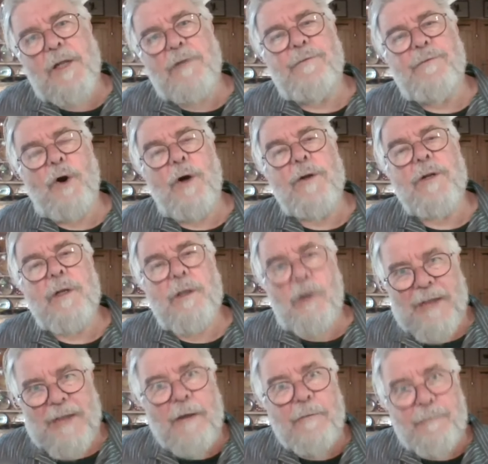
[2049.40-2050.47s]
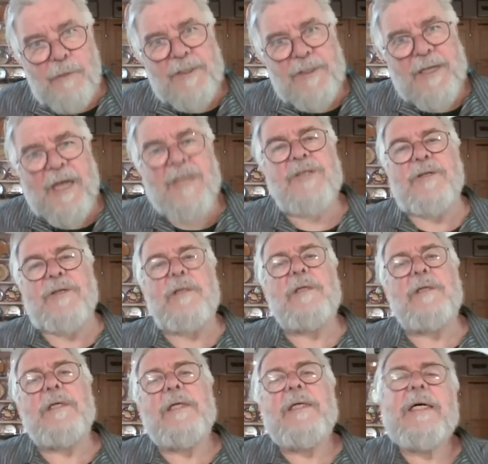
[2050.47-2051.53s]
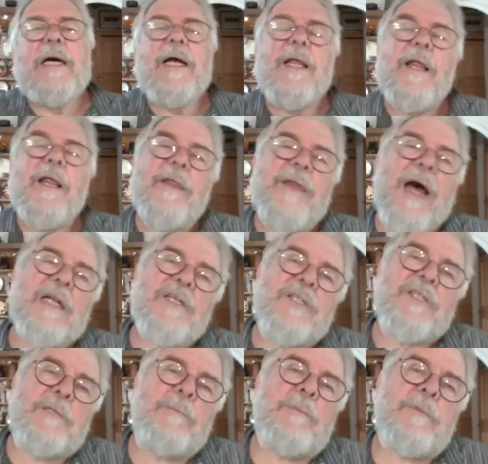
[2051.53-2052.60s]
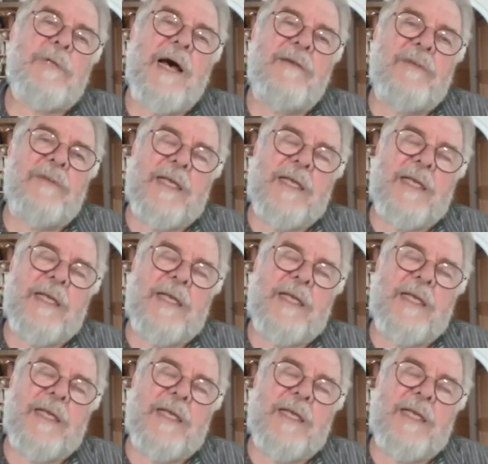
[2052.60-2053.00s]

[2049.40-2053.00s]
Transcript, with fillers: hill fort called Alfred's Castle, that seemed to have an